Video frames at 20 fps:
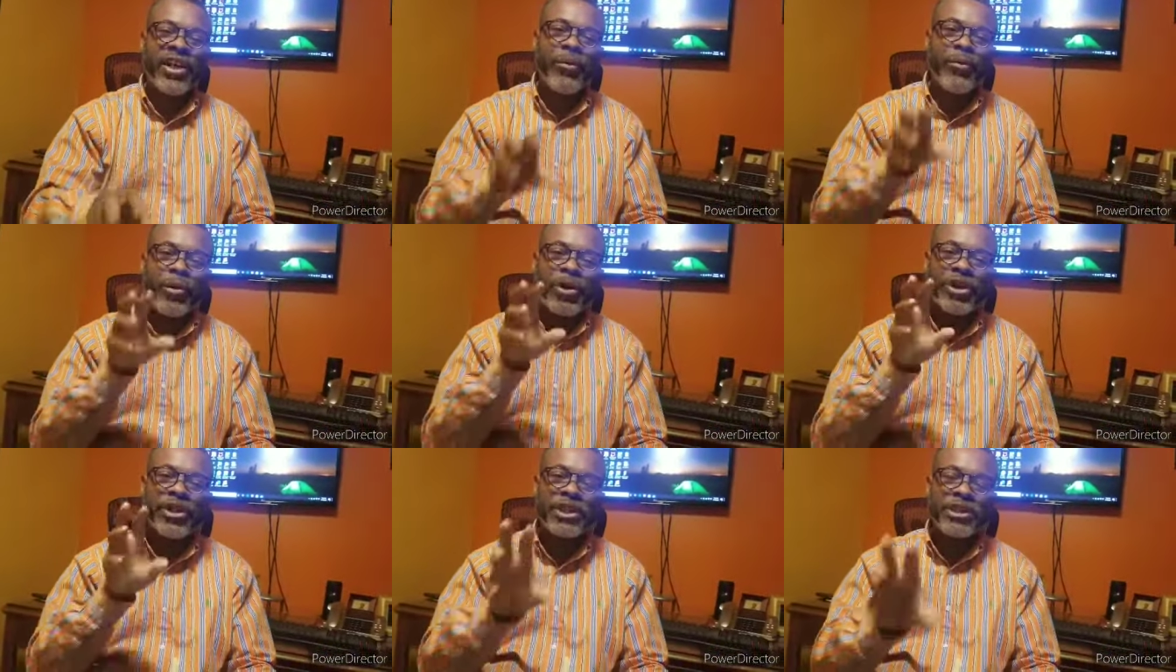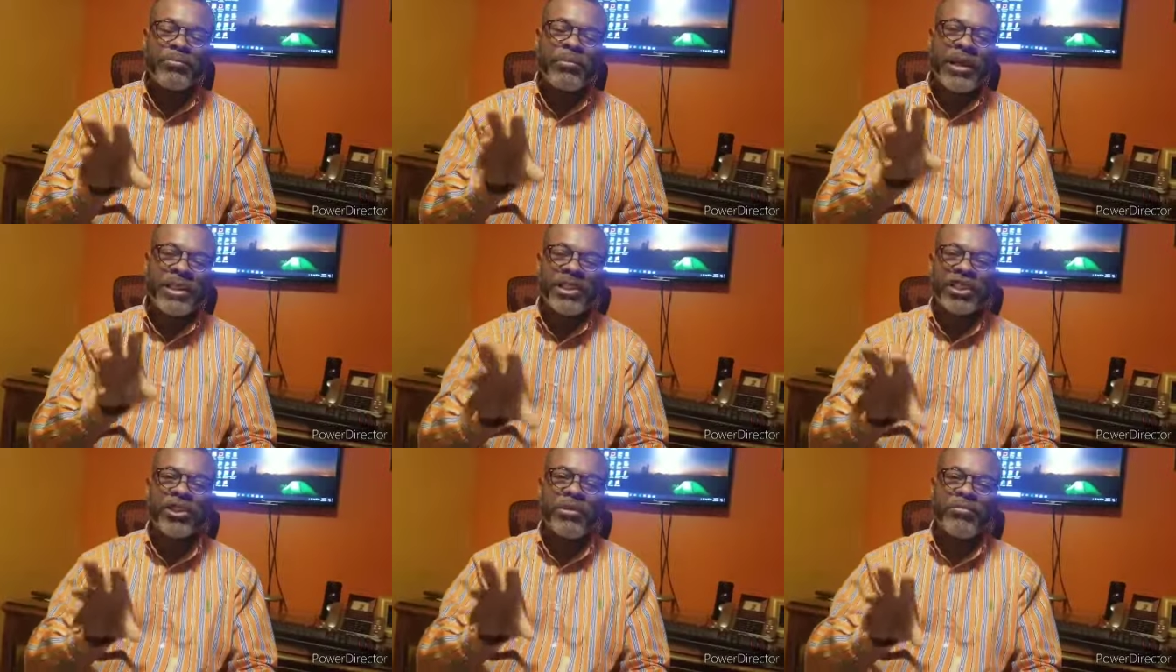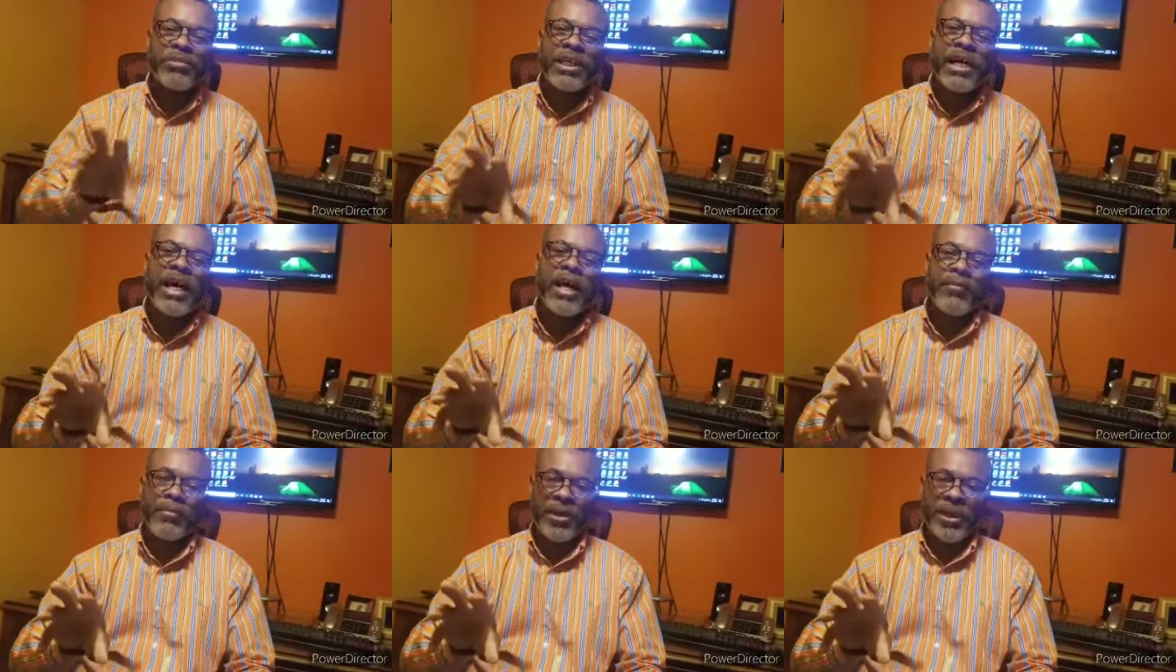and we're going to spend some
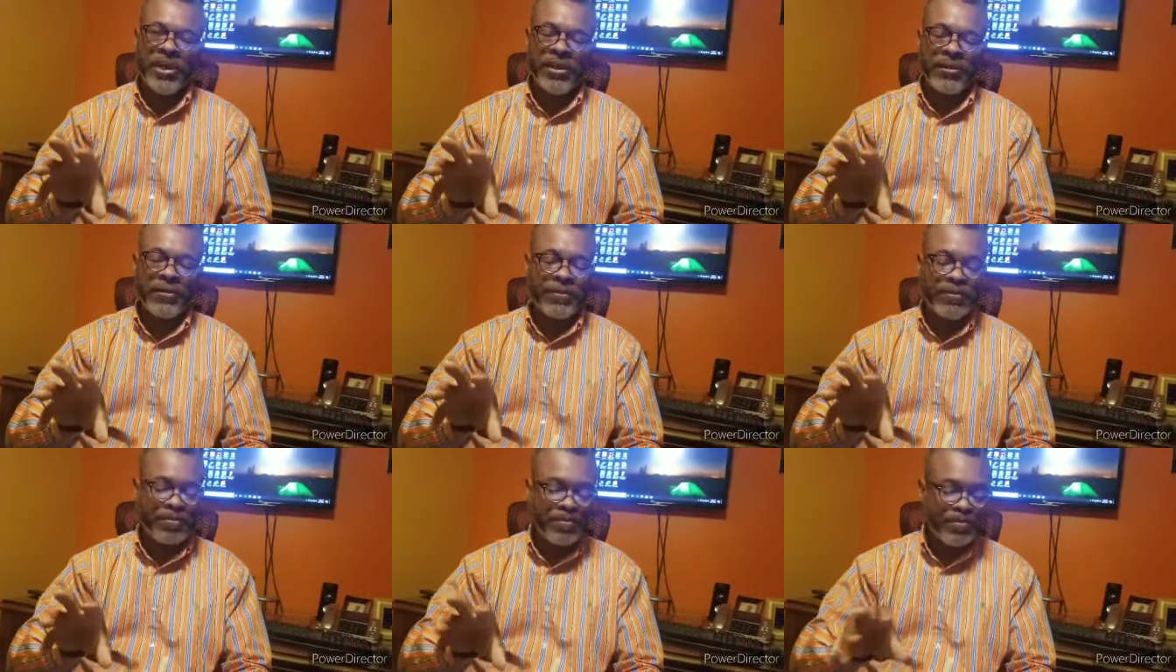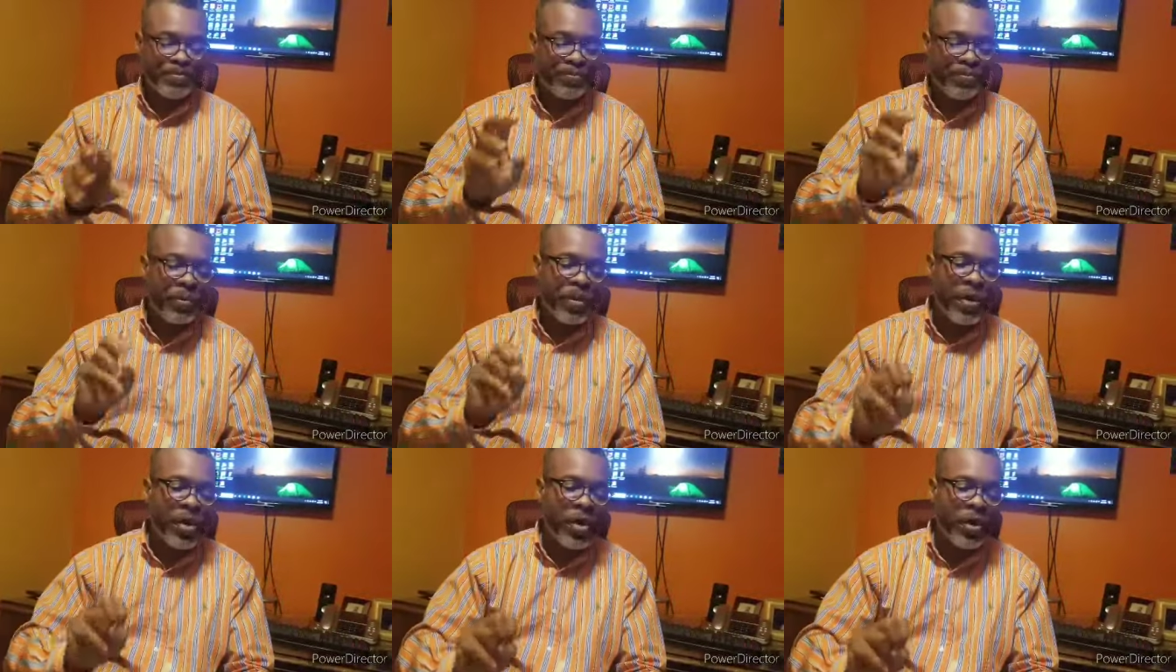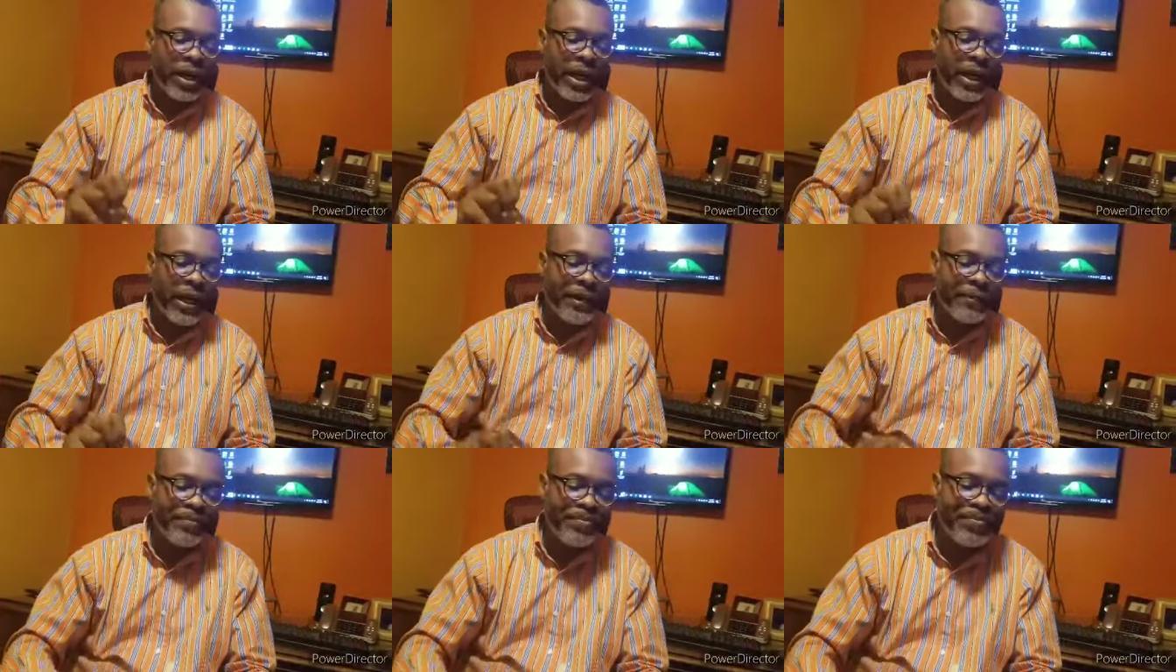time here.
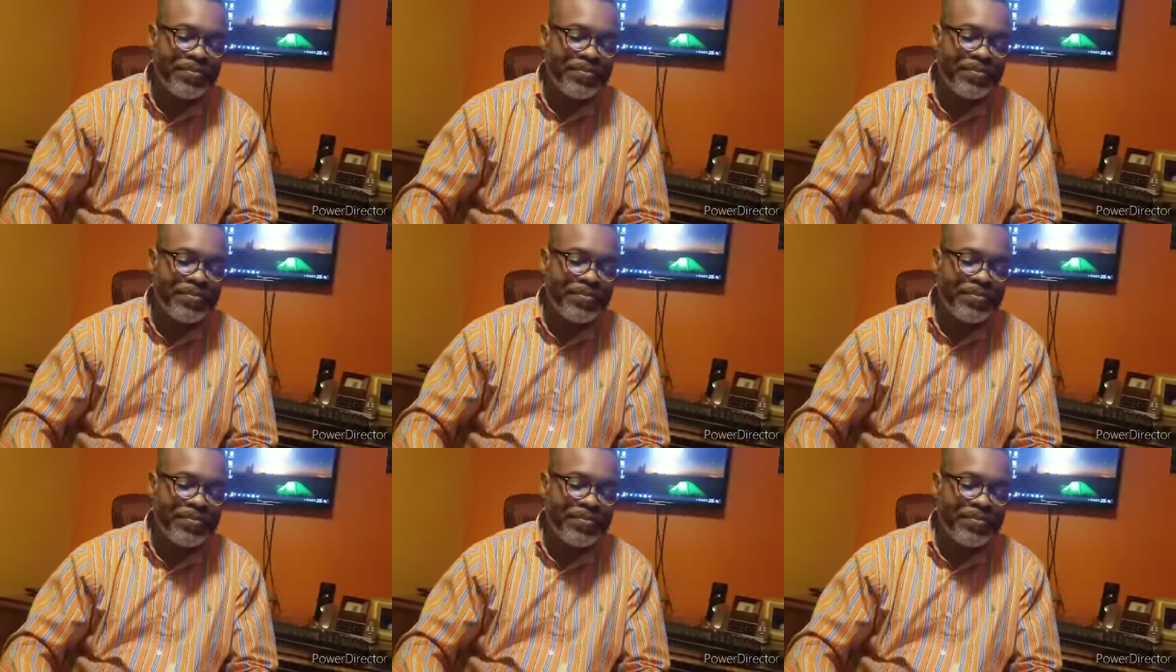Okay.